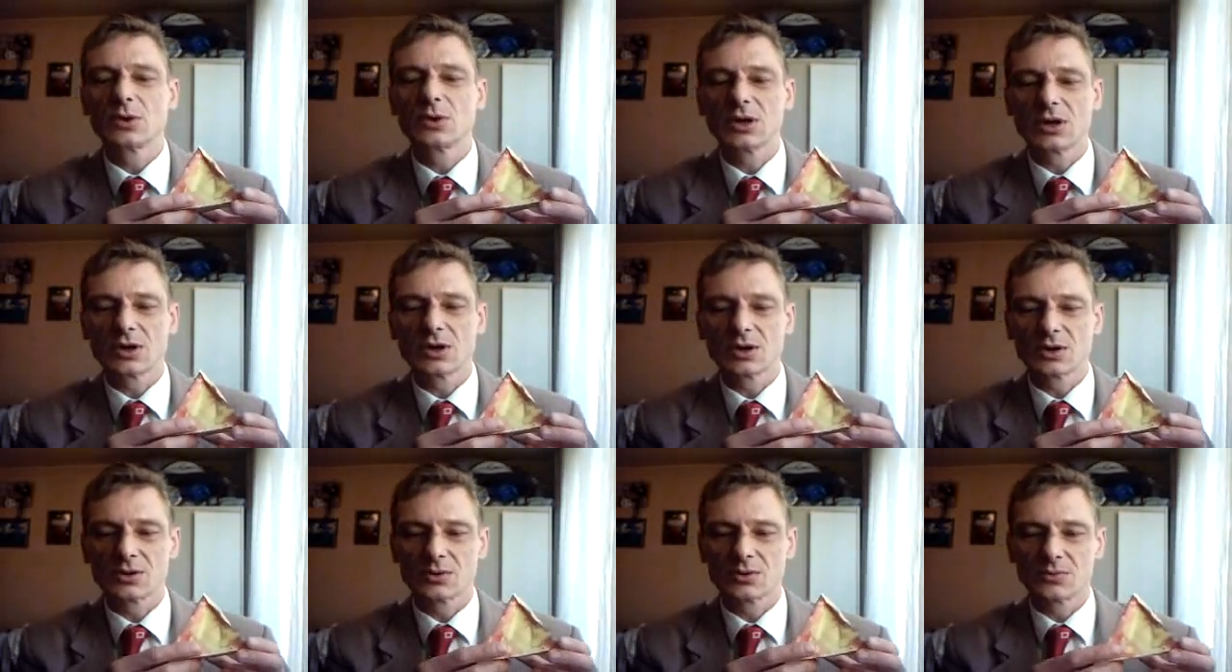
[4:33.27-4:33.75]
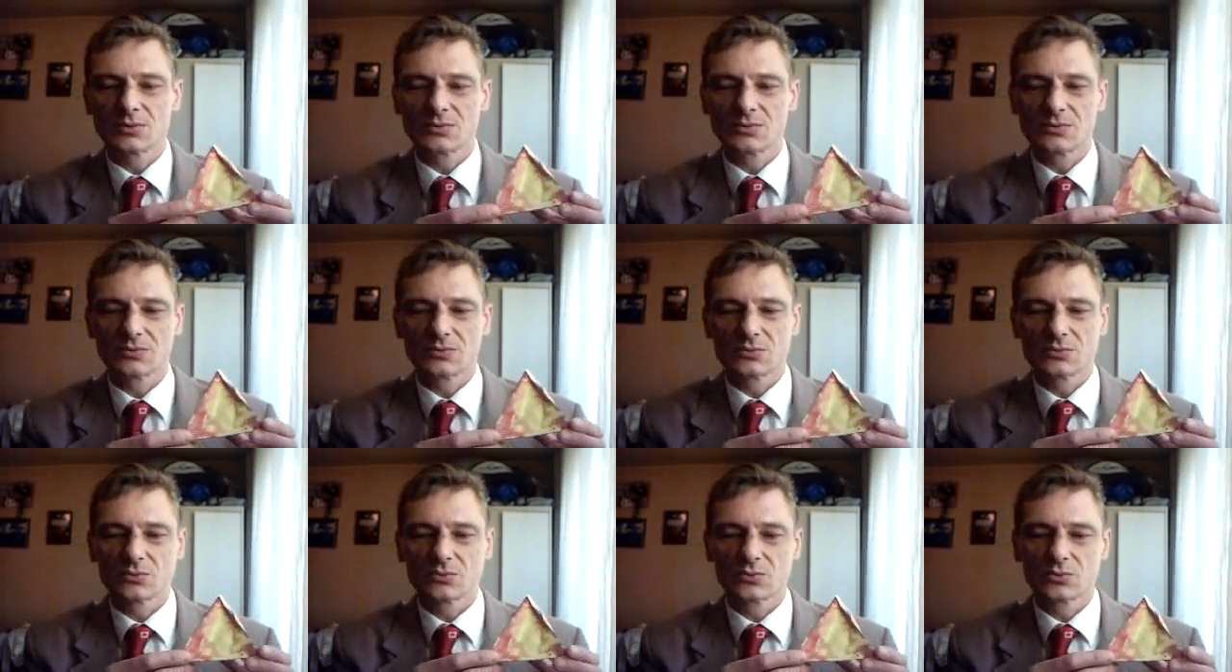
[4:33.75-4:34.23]

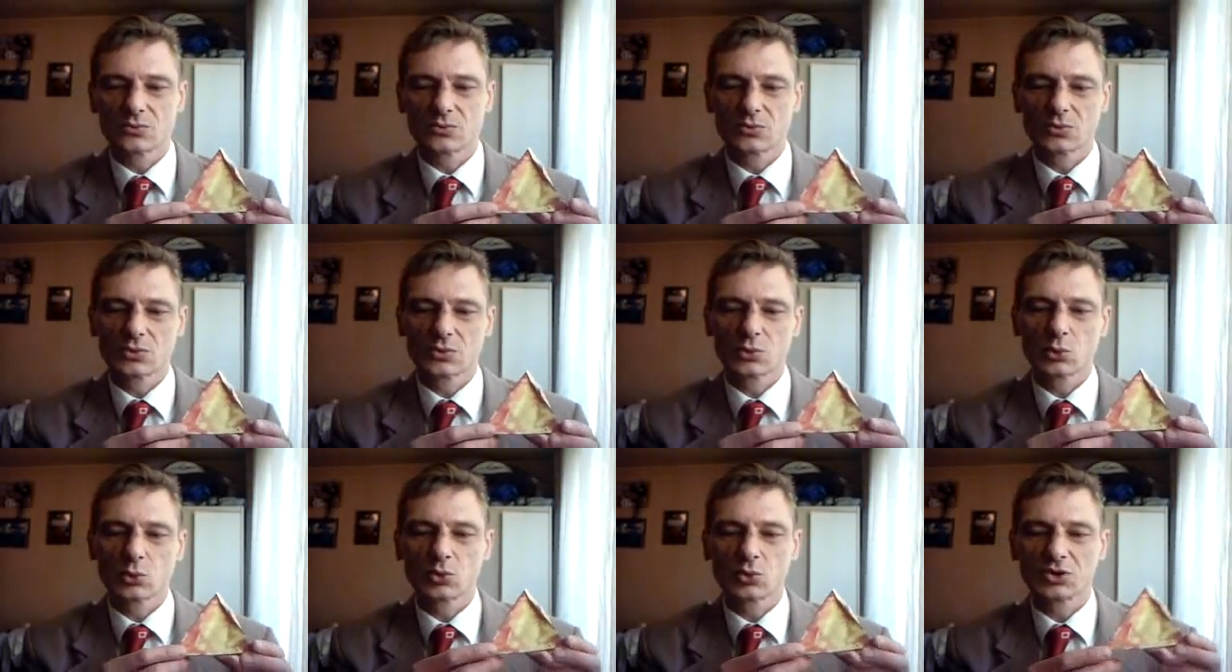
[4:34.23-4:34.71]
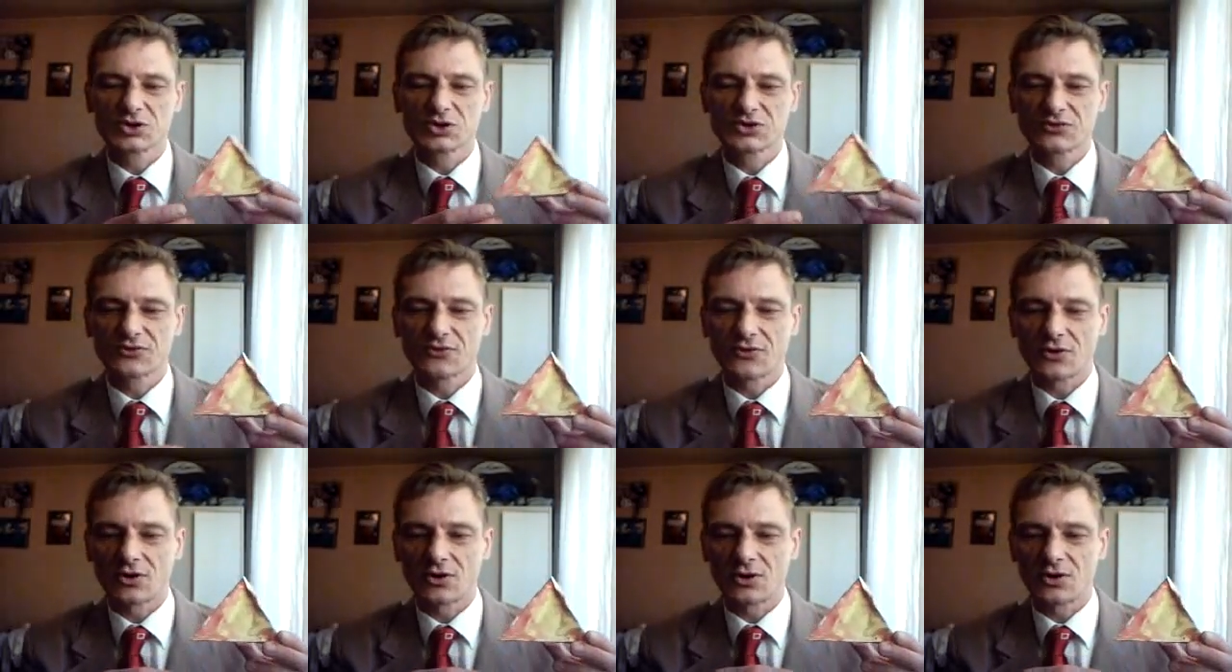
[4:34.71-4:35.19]
um
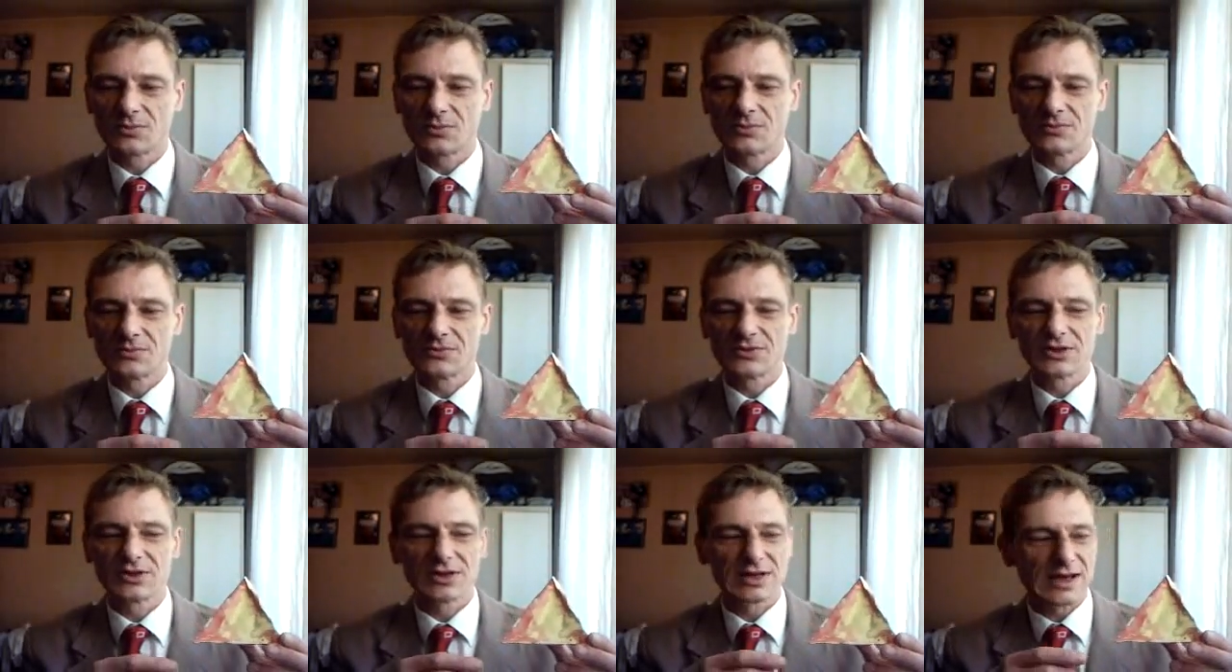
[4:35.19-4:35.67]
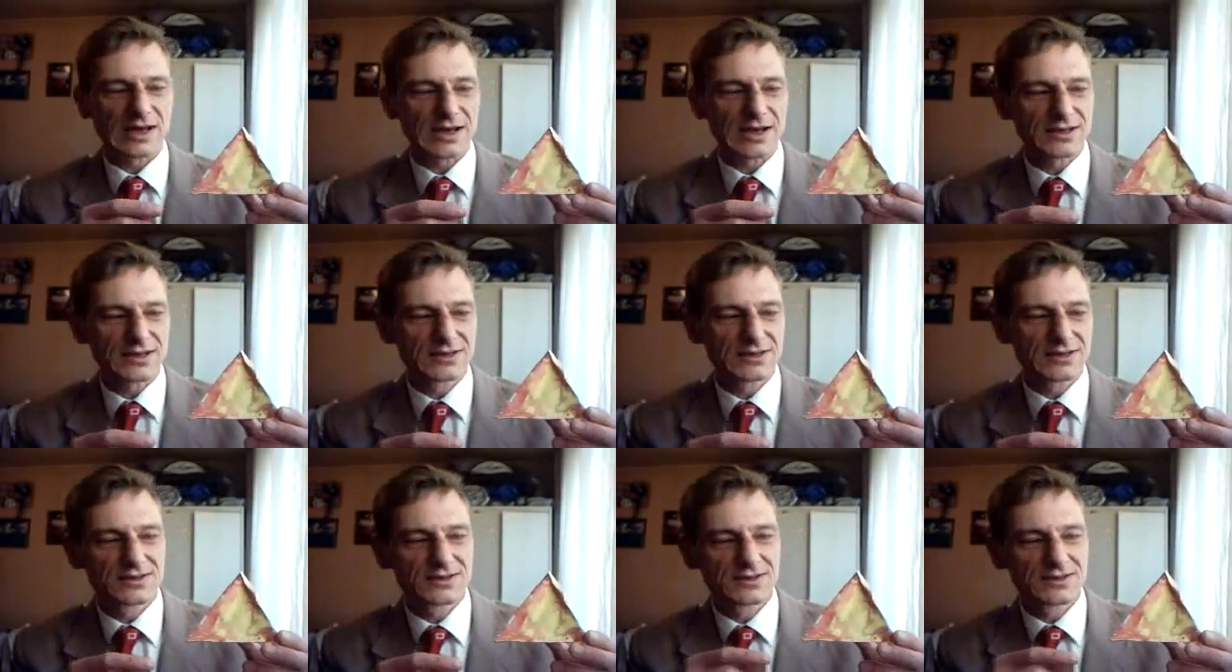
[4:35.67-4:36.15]
which form the
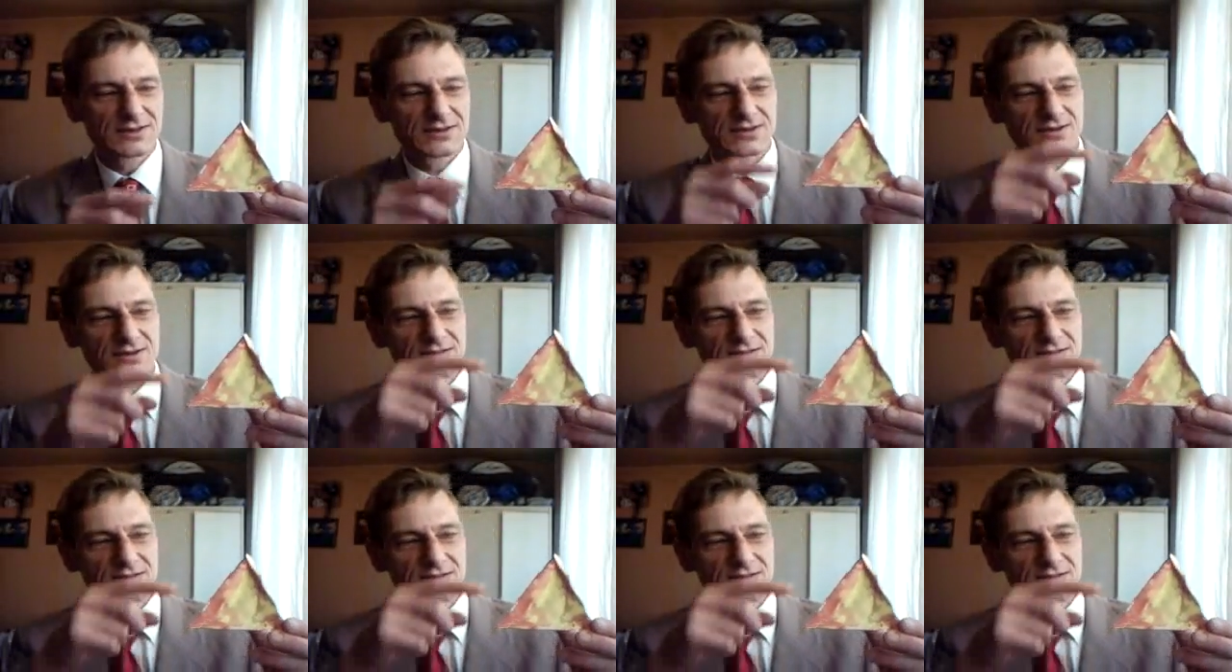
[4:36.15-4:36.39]
light